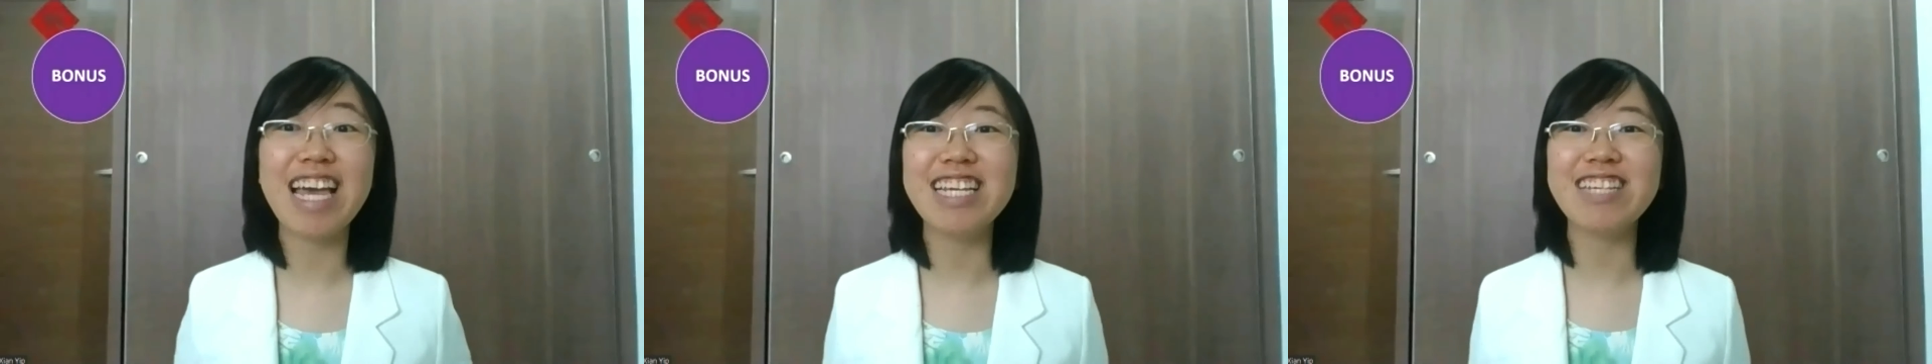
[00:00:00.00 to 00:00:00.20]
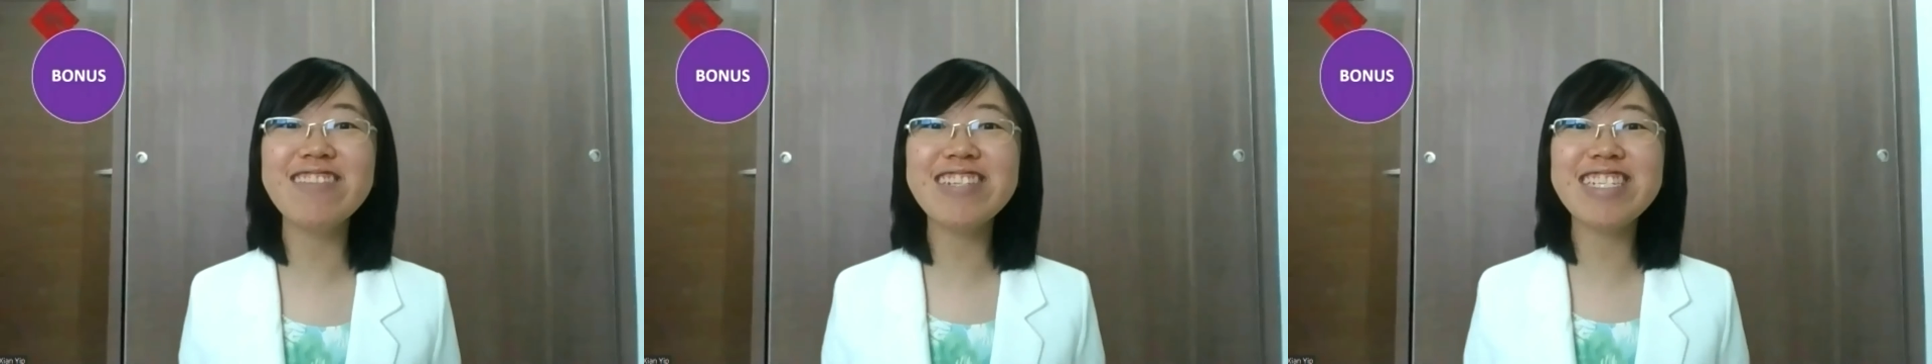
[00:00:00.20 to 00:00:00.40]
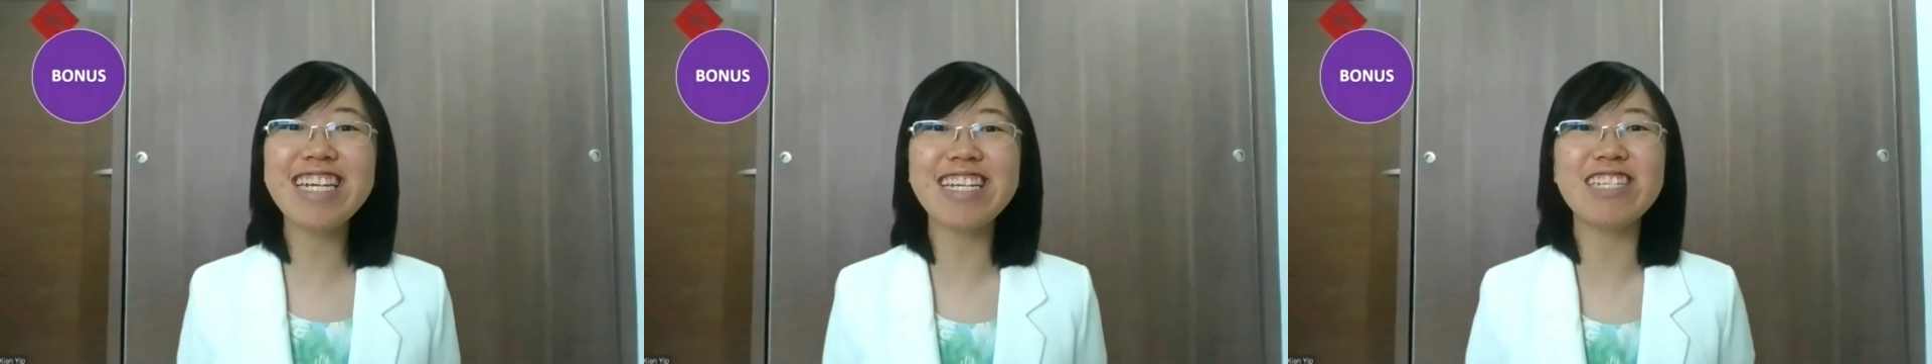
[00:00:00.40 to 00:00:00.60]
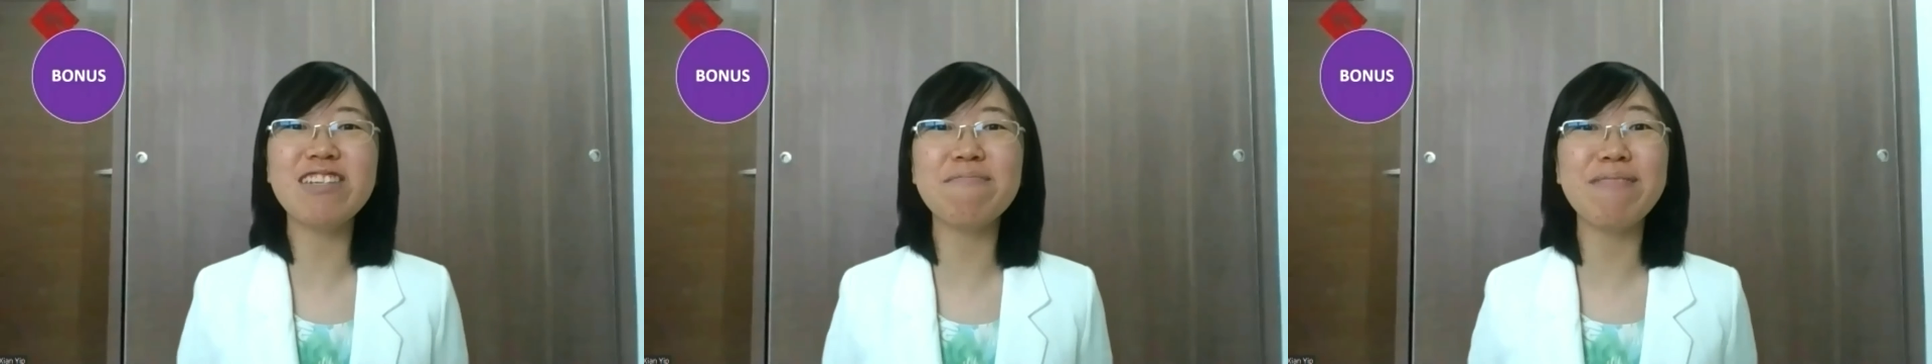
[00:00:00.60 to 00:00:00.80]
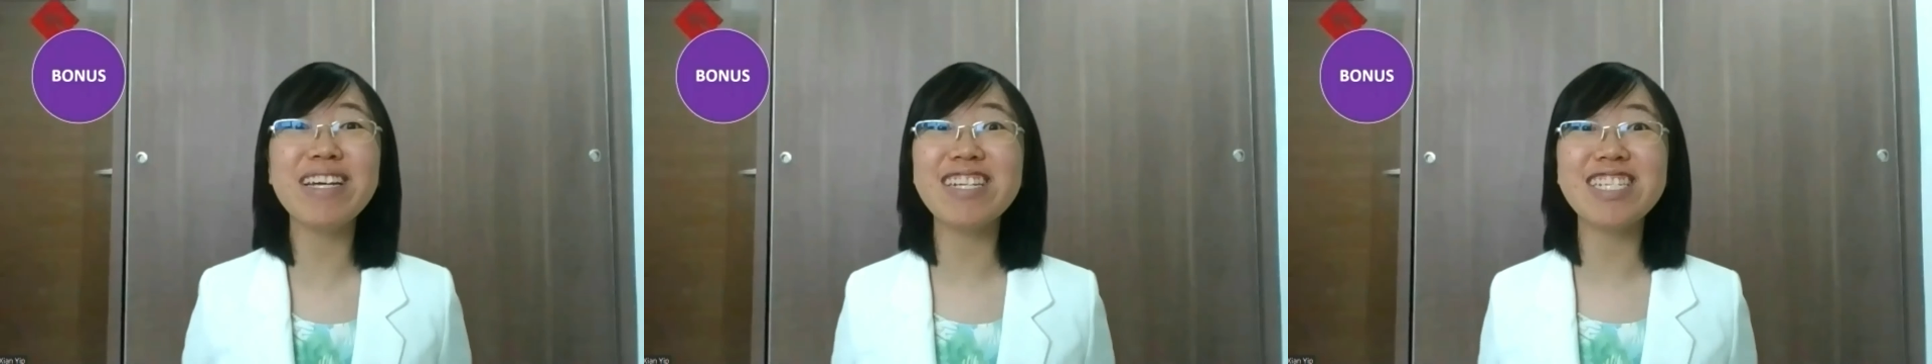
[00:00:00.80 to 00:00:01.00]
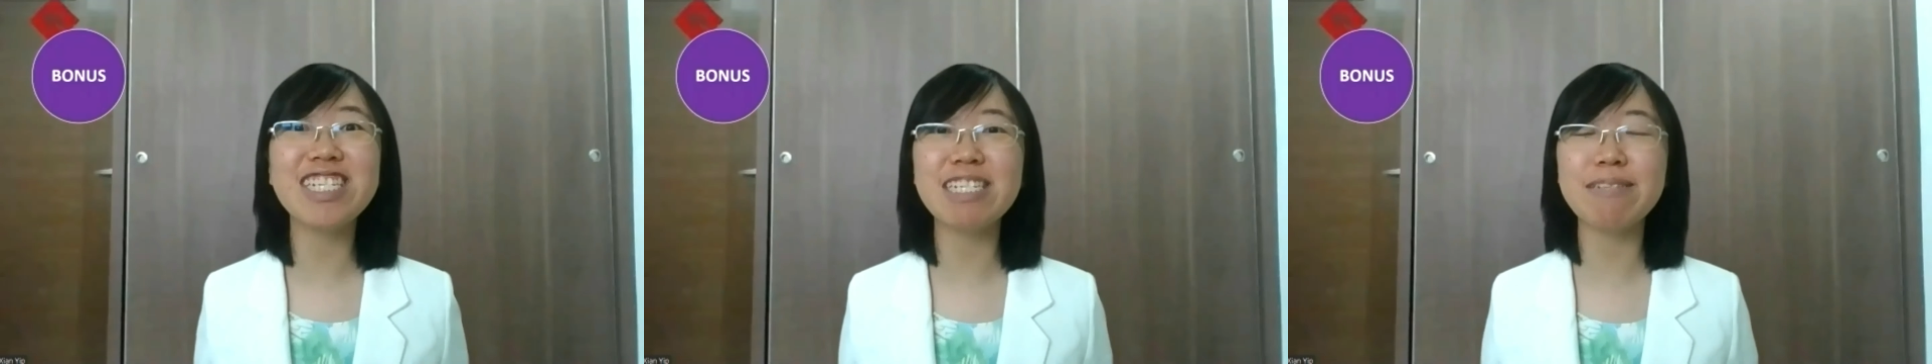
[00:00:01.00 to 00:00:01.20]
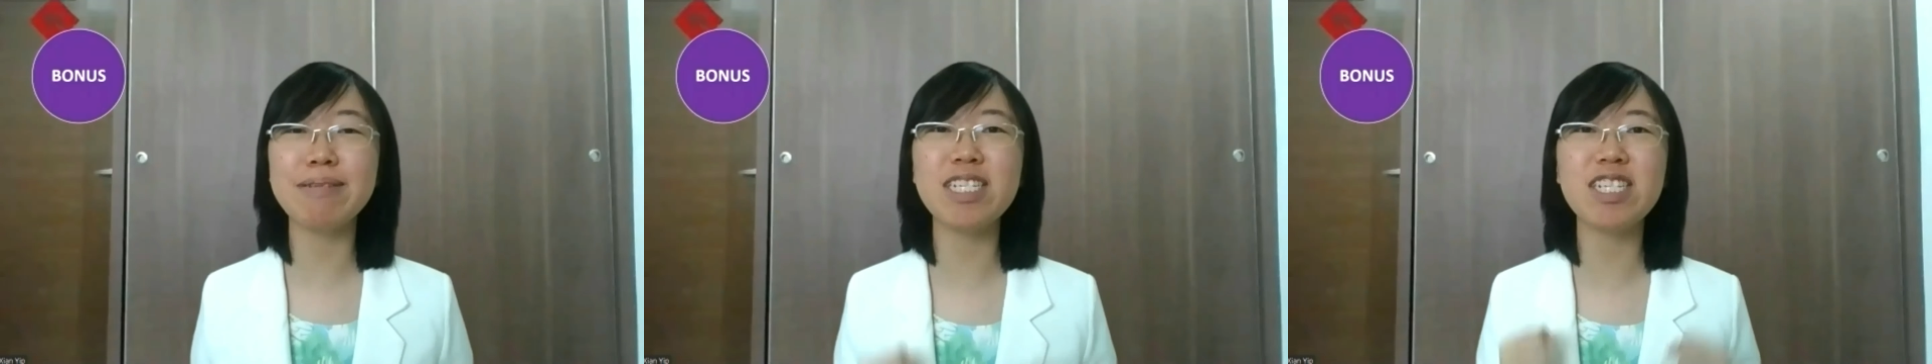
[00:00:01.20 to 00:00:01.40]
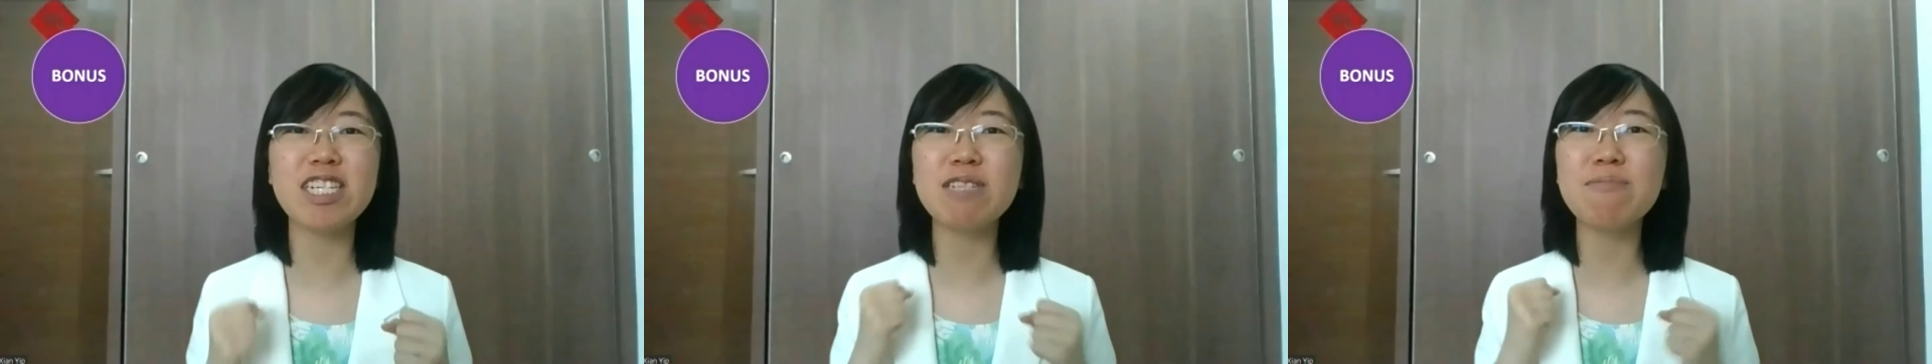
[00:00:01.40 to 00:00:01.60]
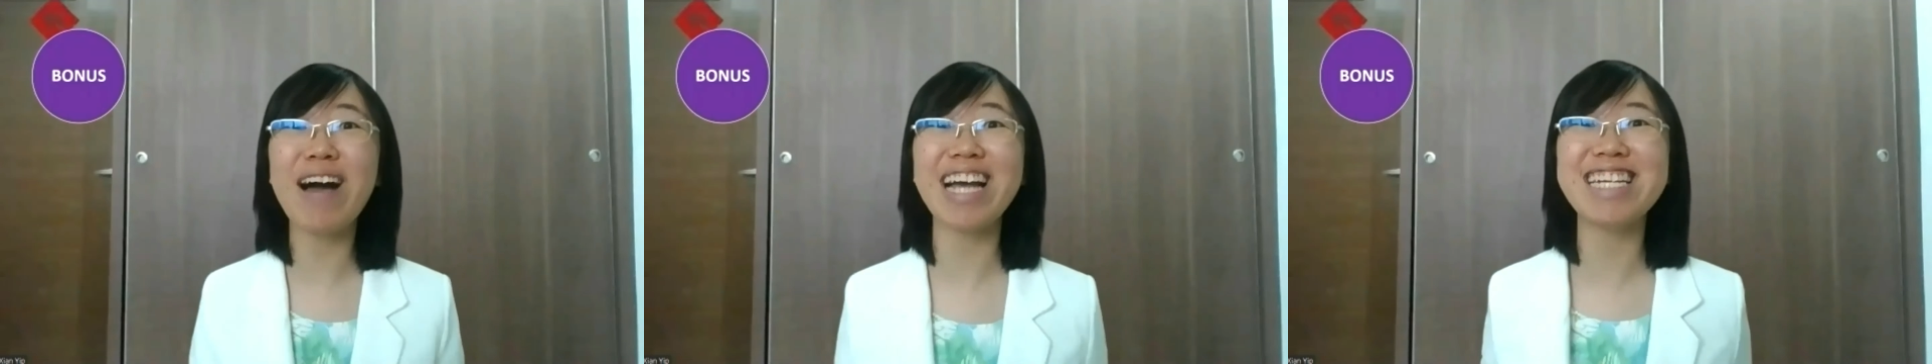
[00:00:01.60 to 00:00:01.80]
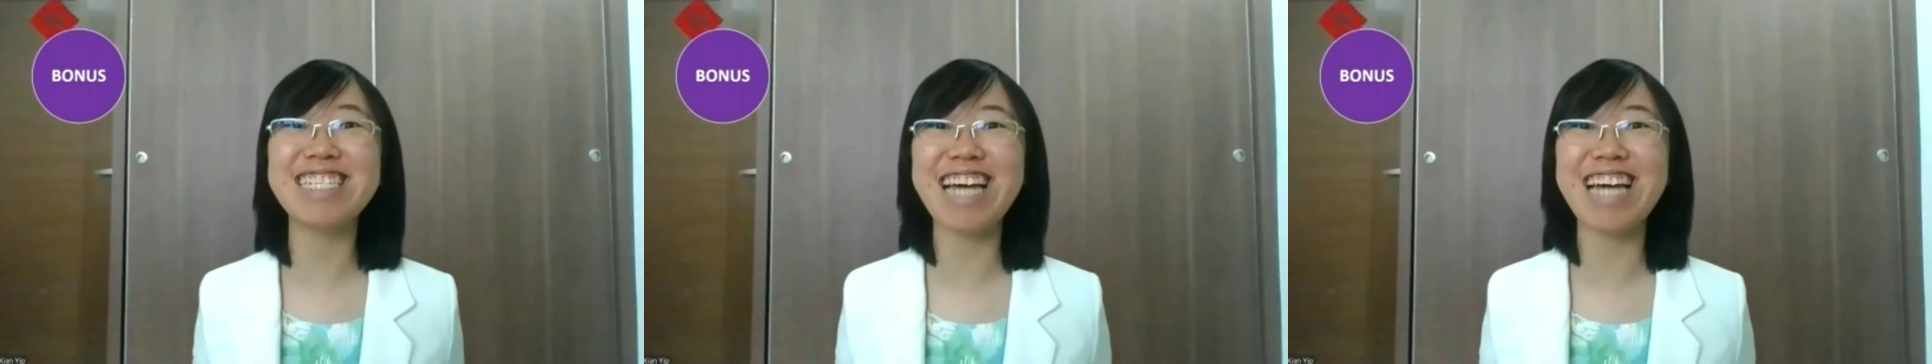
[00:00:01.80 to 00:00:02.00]
use it to make your speeches more
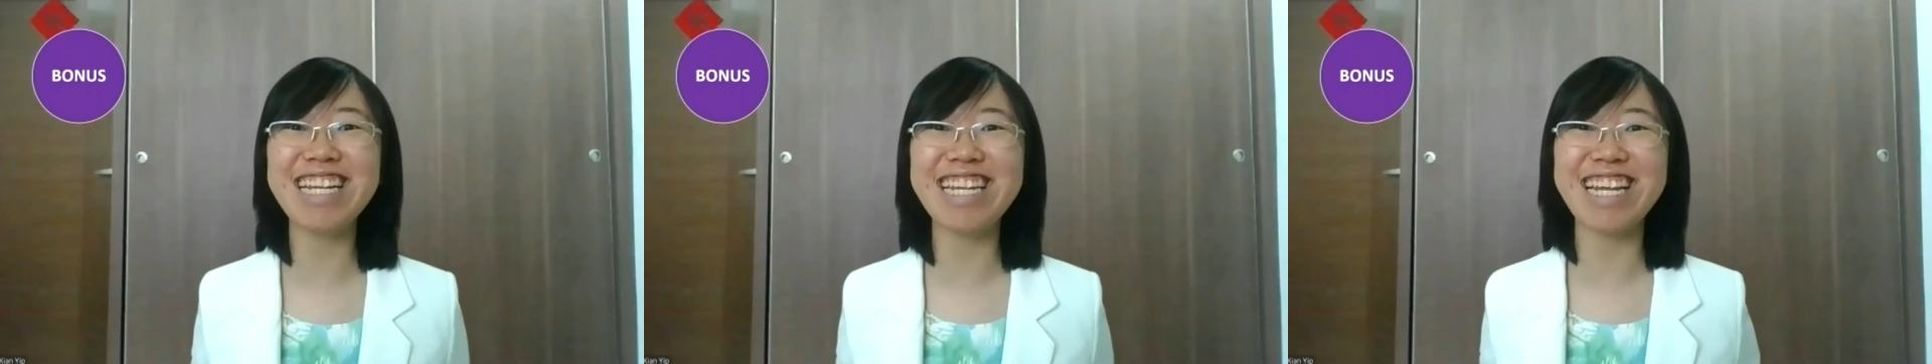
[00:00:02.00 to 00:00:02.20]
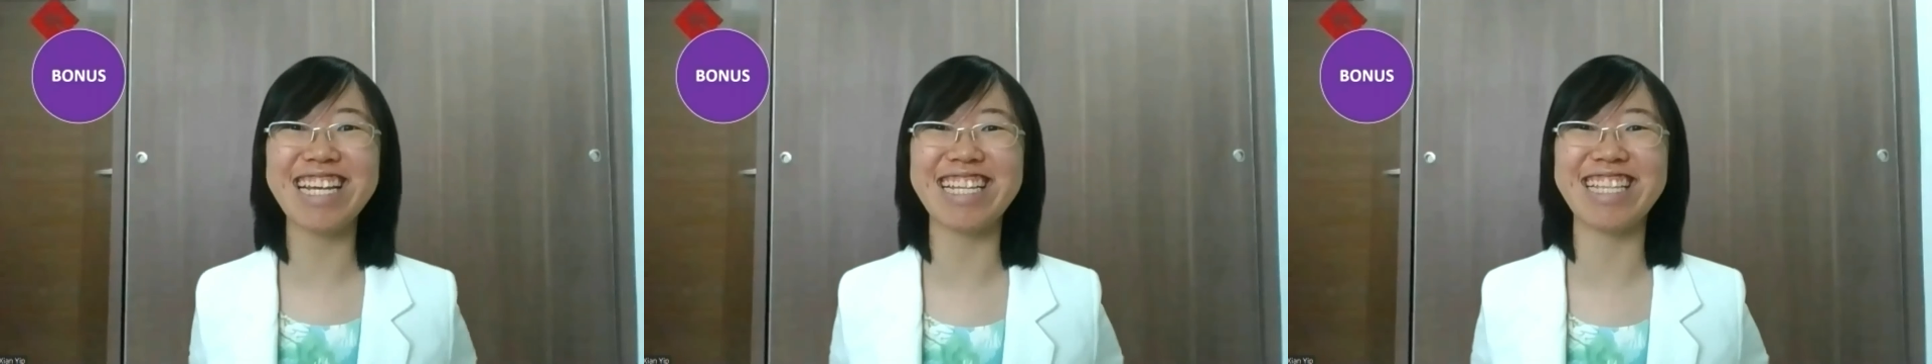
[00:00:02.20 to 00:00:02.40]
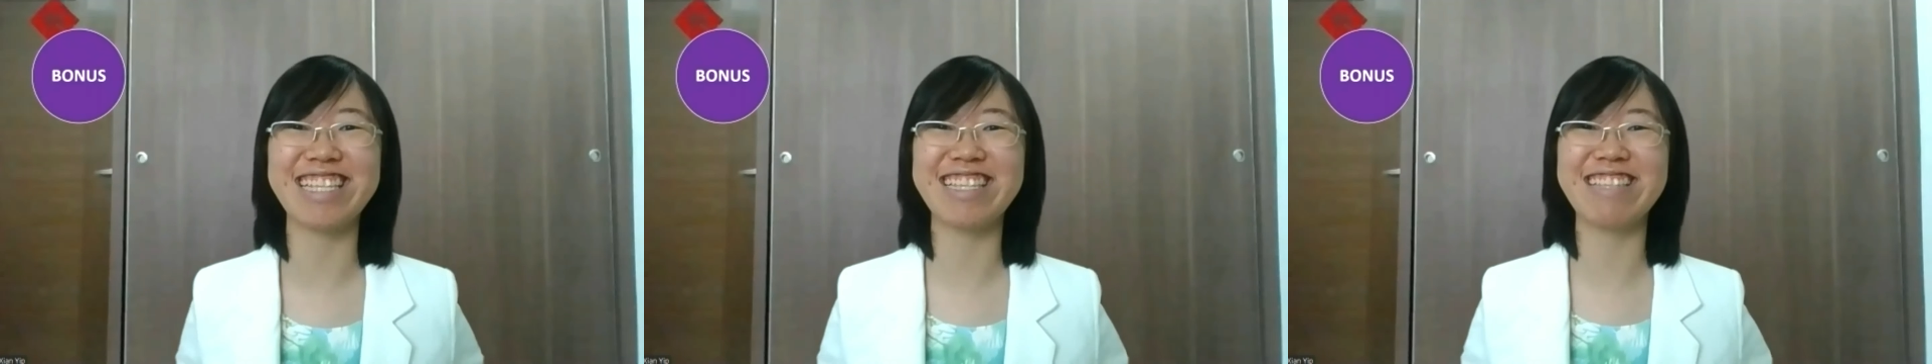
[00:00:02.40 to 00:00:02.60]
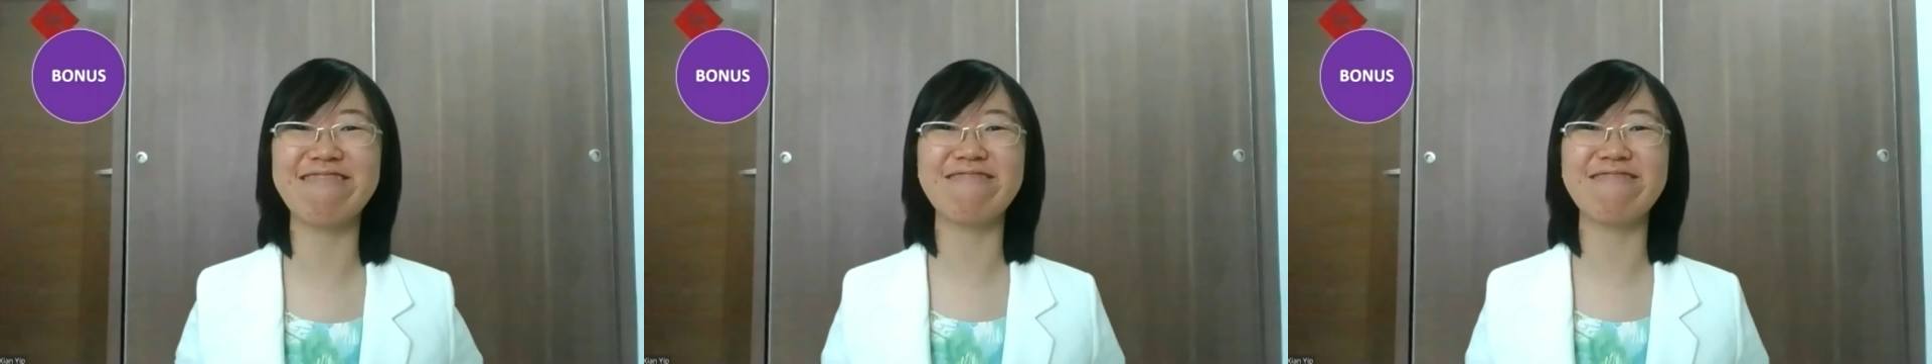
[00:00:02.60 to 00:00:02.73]
exciting.